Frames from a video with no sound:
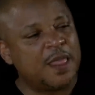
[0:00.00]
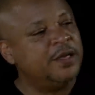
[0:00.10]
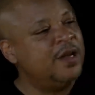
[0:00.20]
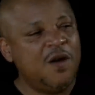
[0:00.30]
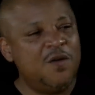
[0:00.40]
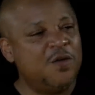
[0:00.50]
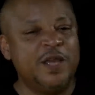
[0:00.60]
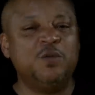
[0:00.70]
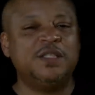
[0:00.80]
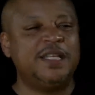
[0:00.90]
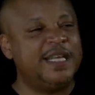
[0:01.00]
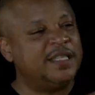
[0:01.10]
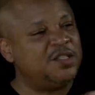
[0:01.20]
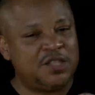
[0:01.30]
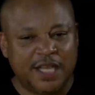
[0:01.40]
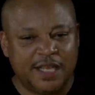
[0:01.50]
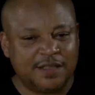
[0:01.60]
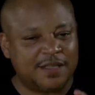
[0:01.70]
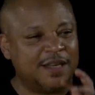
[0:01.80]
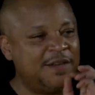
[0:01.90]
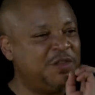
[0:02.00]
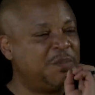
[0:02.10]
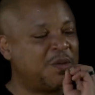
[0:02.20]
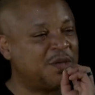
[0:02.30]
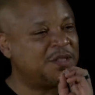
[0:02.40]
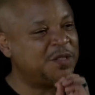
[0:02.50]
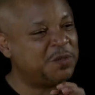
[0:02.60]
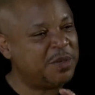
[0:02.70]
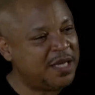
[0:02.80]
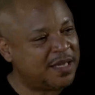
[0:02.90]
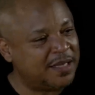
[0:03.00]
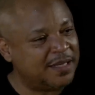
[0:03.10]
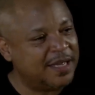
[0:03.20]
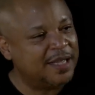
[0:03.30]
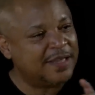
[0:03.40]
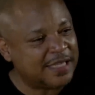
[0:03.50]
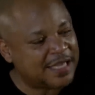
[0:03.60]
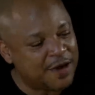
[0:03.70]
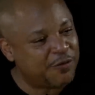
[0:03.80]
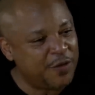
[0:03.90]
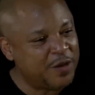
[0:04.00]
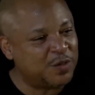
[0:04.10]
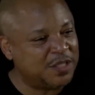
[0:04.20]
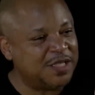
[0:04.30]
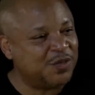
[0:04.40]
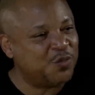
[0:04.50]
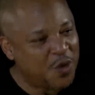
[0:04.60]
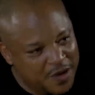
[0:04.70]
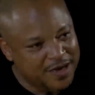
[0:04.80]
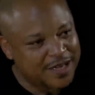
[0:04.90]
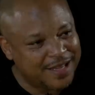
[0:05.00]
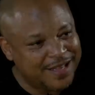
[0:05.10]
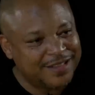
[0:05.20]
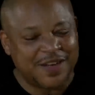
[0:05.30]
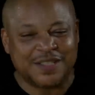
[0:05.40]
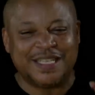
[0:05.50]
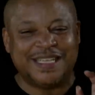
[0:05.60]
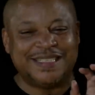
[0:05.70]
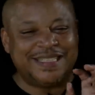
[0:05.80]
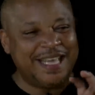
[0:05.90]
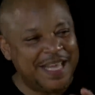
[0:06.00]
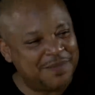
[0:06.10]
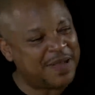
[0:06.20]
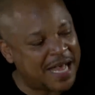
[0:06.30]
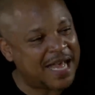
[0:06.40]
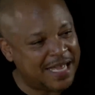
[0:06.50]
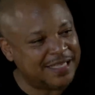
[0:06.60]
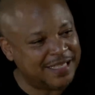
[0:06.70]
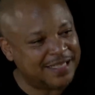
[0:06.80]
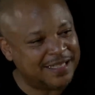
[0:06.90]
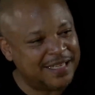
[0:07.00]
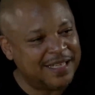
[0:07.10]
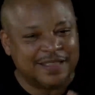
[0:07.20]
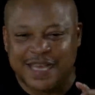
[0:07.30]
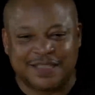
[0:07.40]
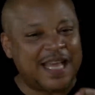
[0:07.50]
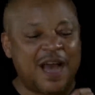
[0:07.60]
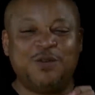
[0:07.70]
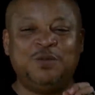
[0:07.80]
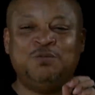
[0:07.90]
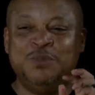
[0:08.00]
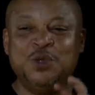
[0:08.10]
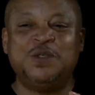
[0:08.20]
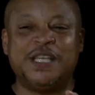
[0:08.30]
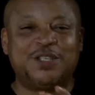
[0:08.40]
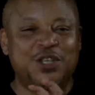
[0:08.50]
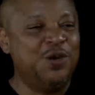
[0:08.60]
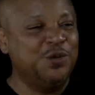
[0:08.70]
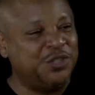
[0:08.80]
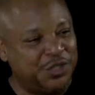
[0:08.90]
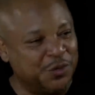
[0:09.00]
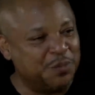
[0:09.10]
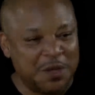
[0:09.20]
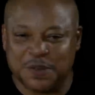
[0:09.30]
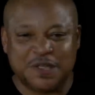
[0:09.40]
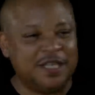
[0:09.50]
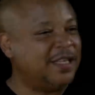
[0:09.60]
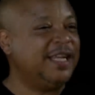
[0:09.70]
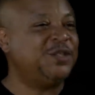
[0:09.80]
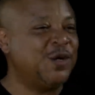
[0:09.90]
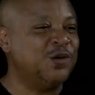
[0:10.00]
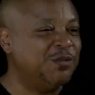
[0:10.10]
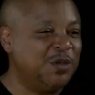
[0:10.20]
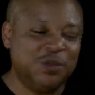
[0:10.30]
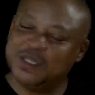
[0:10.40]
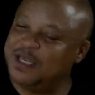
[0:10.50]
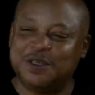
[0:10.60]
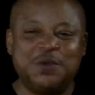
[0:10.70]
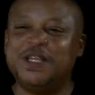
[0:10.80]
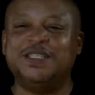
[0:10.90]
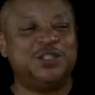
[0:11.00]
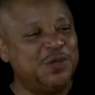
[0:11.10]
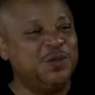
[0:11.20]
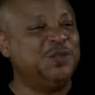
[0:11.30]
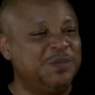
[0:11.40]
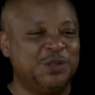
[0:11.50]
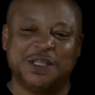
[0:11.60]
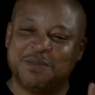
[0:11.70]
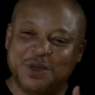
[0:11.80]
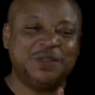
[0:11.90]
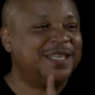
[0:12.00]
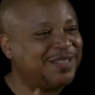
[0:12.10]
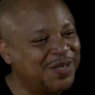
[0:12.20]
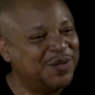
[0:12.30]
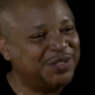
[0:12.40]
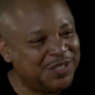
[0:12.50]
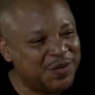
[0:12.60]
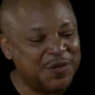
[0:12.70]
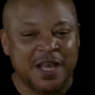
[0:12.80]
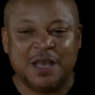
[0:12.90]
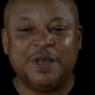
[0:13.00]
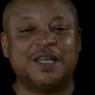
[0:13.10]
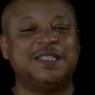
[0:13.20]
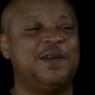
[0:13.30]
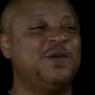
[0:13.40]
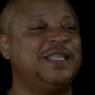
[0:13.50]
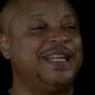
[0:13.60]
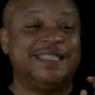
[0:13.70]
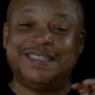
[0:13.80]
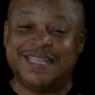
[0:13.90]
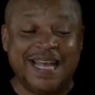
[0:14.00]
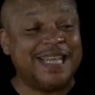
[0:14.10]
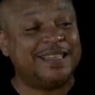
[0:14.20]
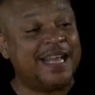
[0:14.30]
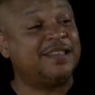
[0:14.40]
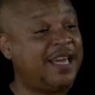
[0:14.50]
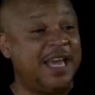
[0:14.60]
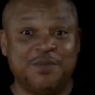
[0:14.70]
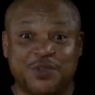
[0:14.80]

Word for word: no, it was the intent of the person speaking. That's how frequencies work. There's an intent behind it. Mm-hmm. That's how music chose you. People think they chose music. You didn't choose music. Music chose you mm-hmm. because there was an intent that came